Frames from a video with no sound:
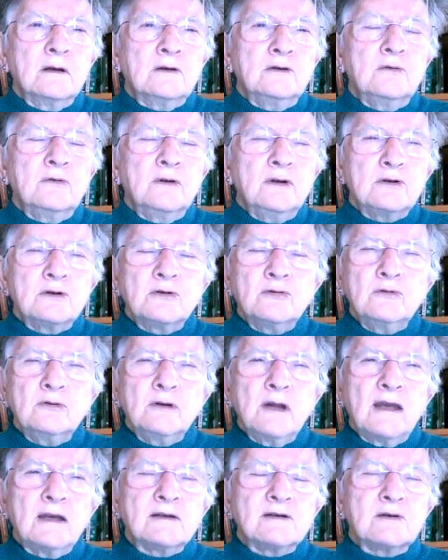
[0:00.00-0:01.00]
doing 2
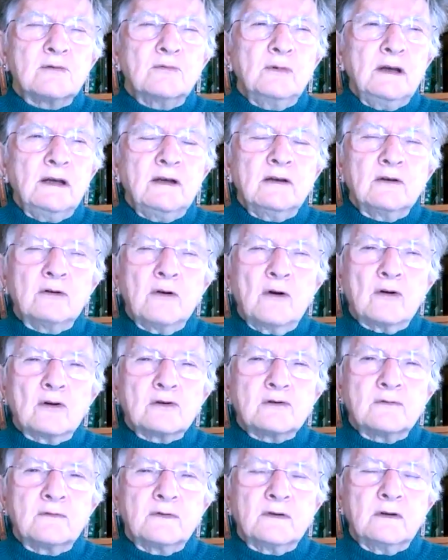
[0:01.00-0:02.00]
days a week at
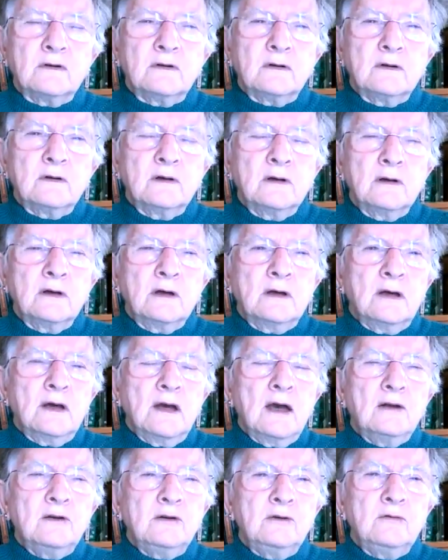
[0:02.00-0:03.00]
Oxford
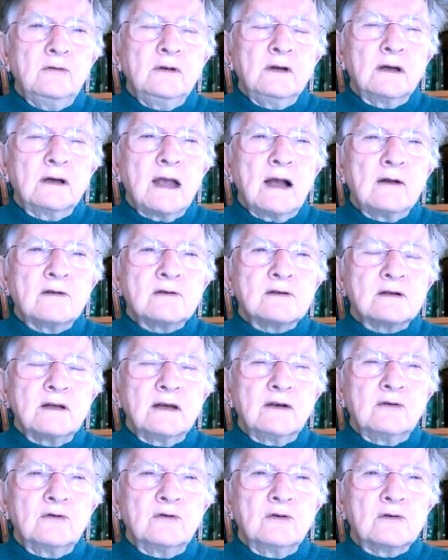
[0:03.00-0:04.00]
and doing a
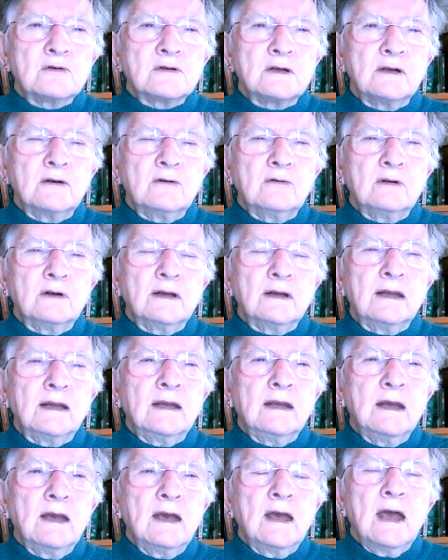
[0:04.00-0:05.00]
counselling course
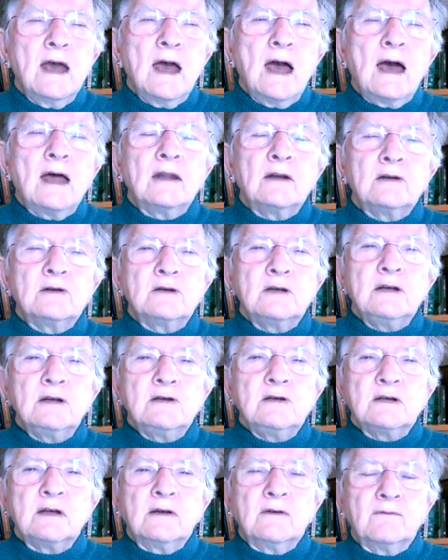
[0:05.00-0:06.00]
locally and
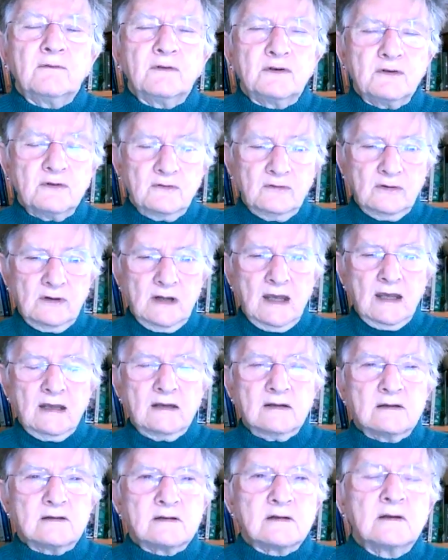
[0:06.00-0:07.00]
teaching for 2
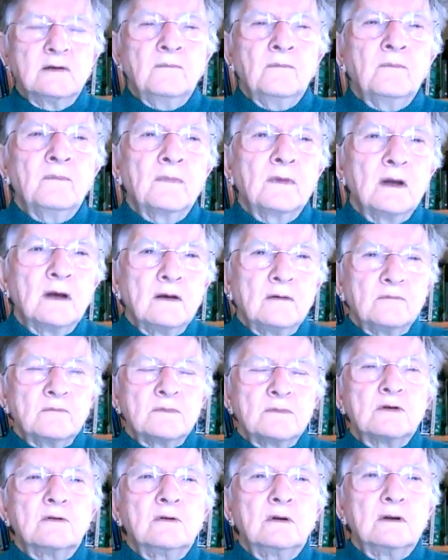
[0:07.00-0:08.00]
days
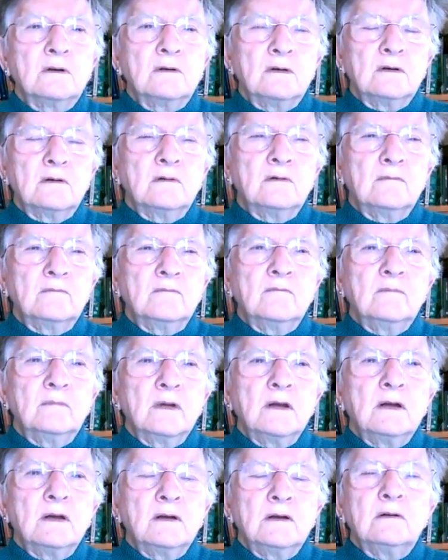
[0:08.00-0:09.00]
to
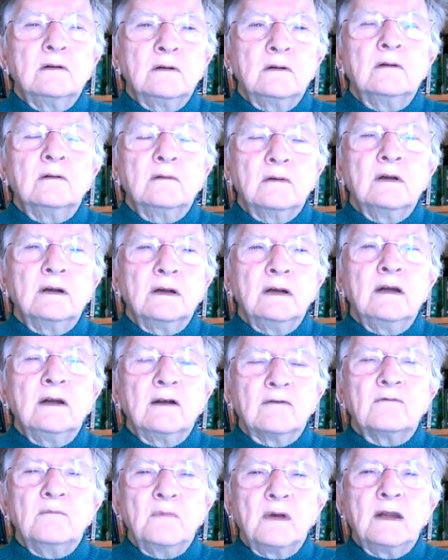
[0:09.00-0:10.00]
earn
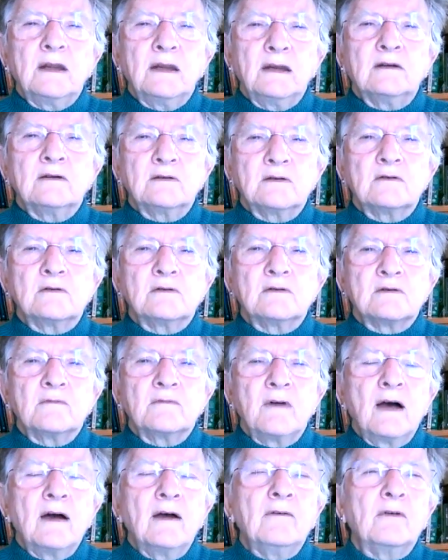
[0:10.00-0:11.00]
enough money to
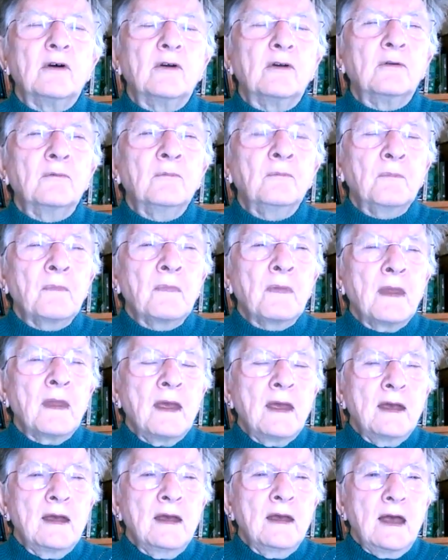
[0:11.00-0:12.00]
survive on,
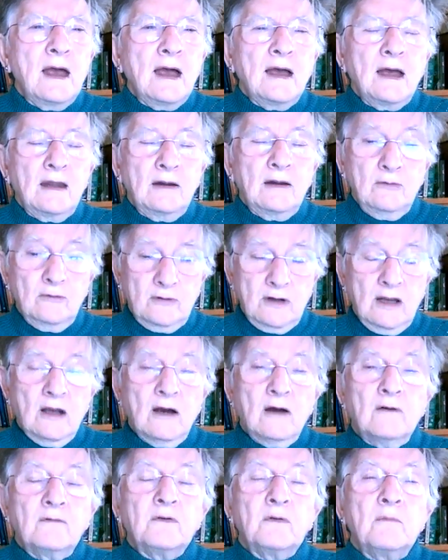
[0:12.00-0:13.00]
and looking
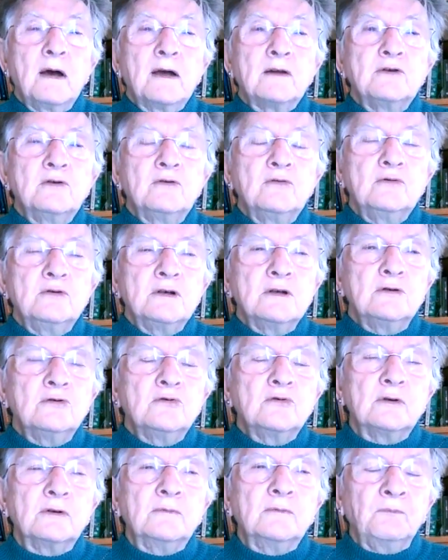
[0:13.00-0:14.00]
after my 2
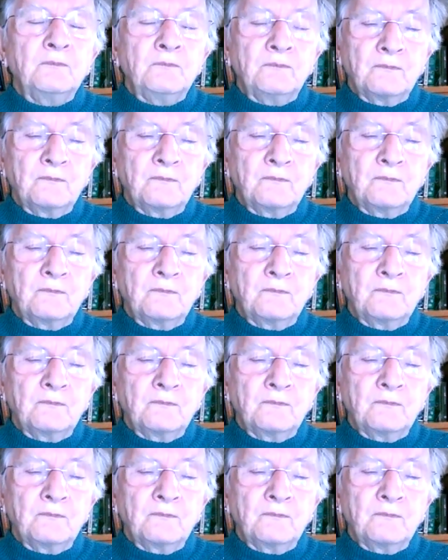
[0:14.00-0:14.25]
children.